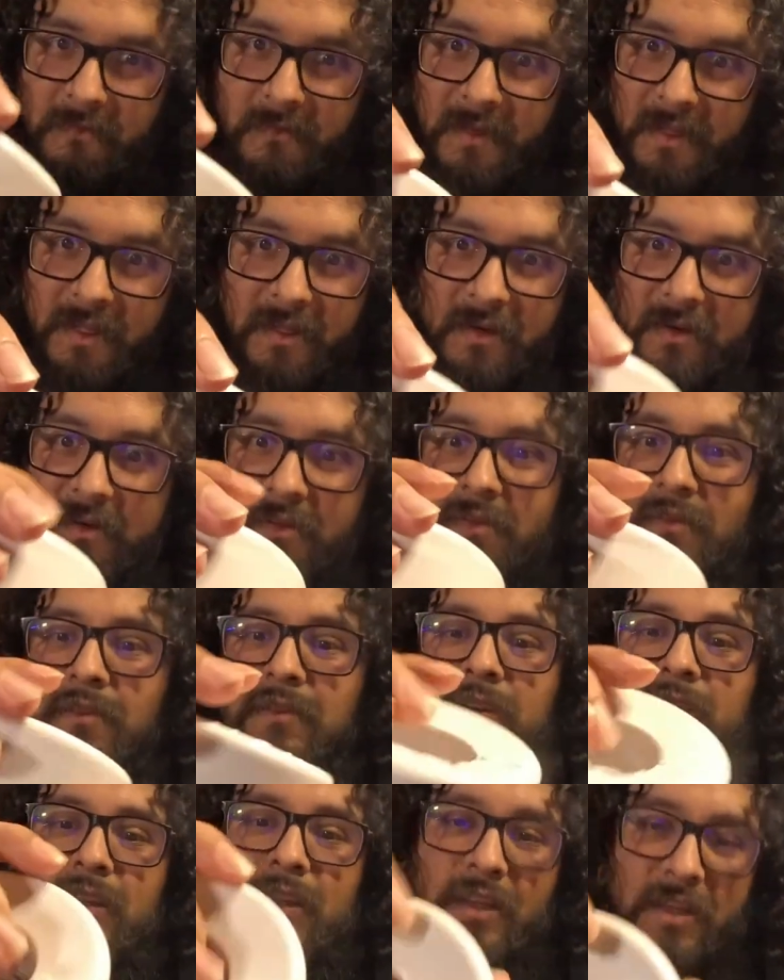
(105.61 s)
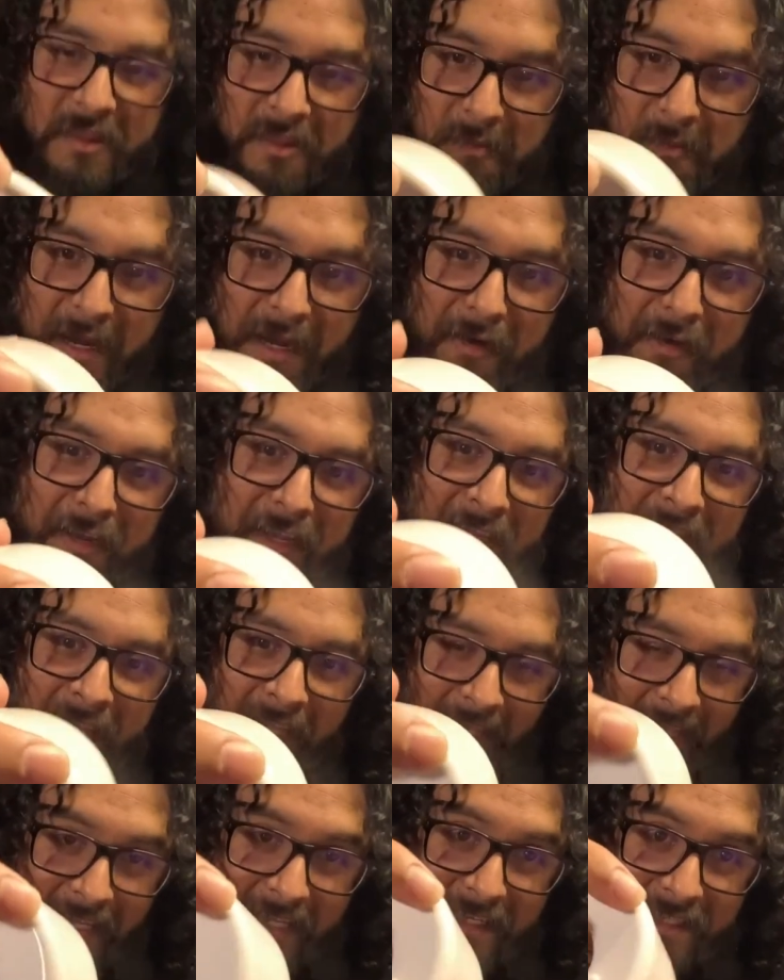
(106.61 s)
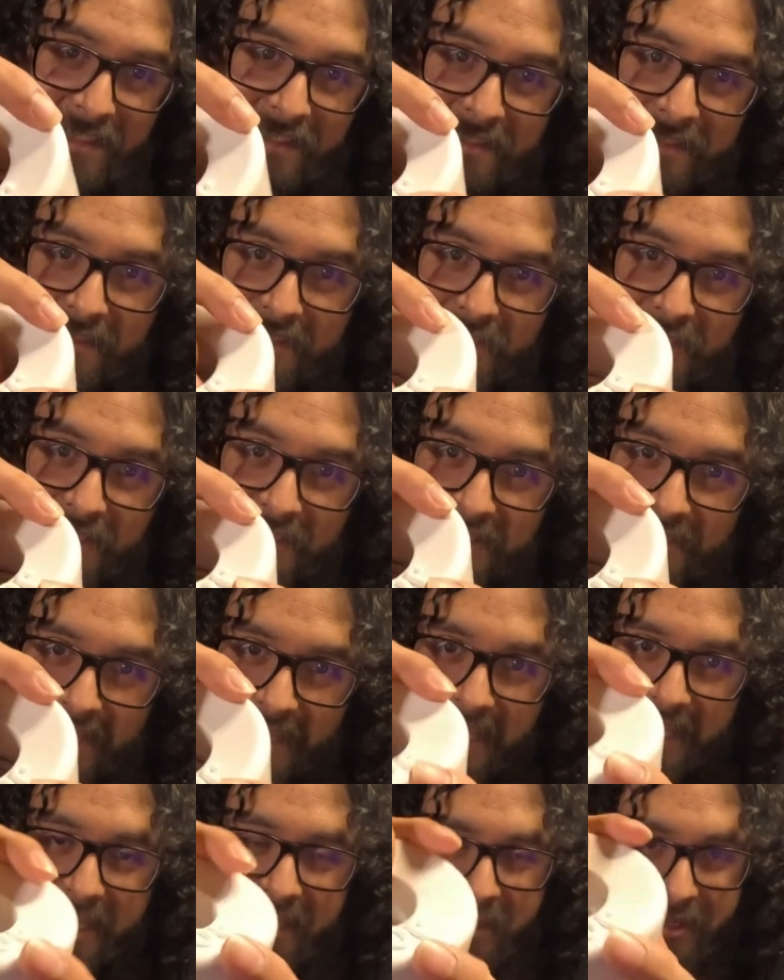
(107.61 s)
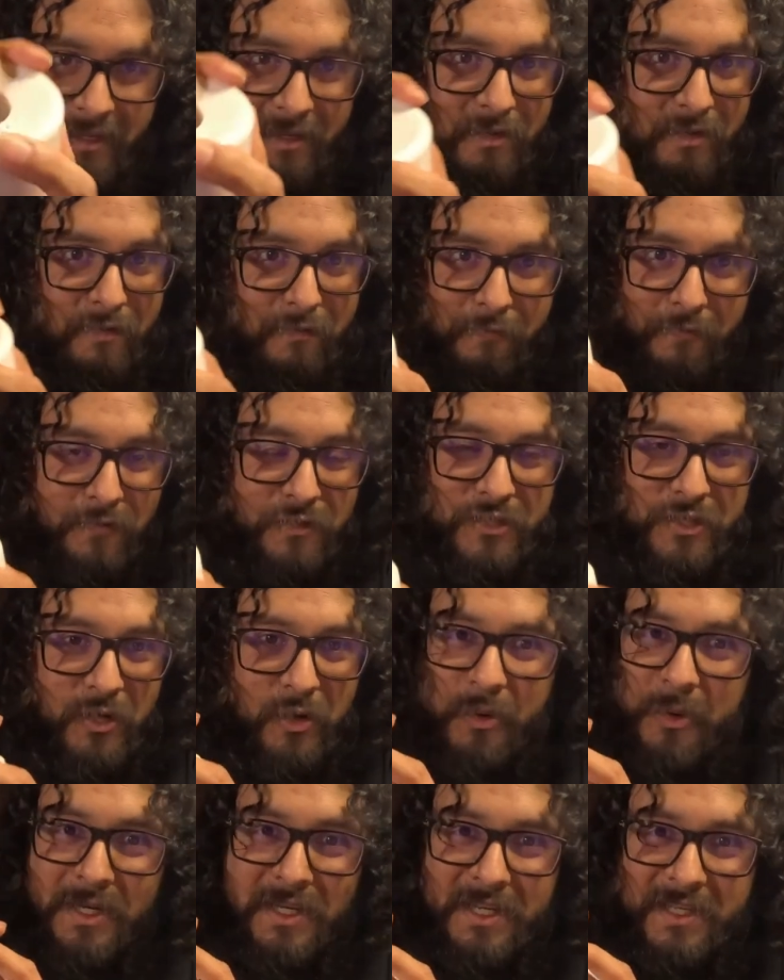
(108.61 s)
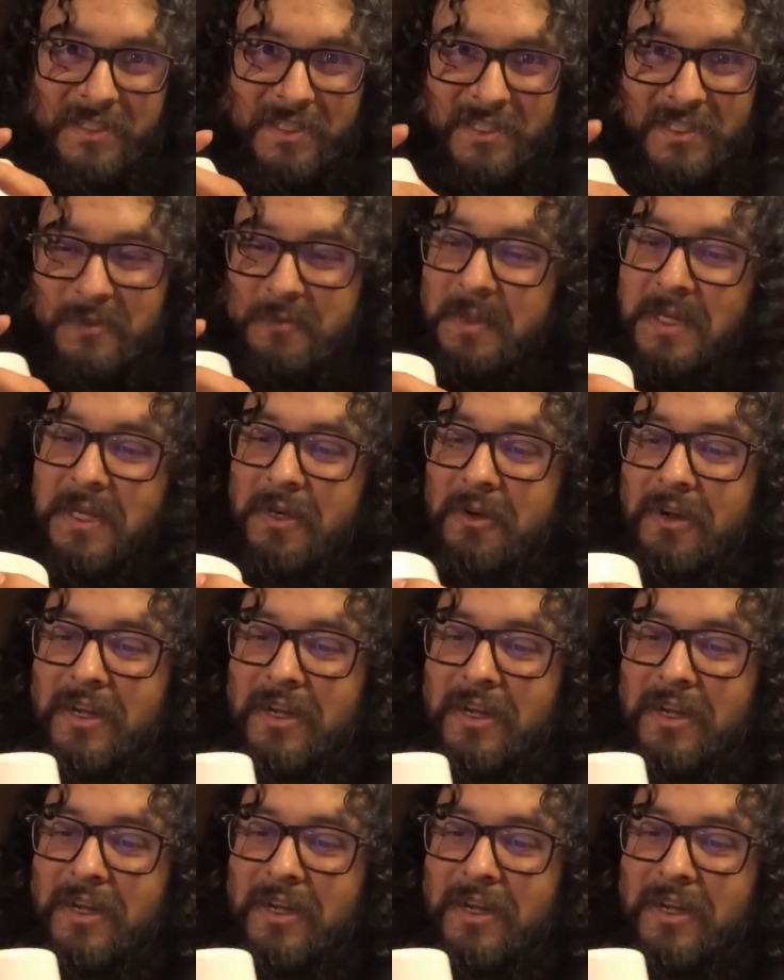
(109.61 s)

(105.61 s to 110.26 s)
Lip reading: I don't know. The bearing is just like for show. It doesn't spin or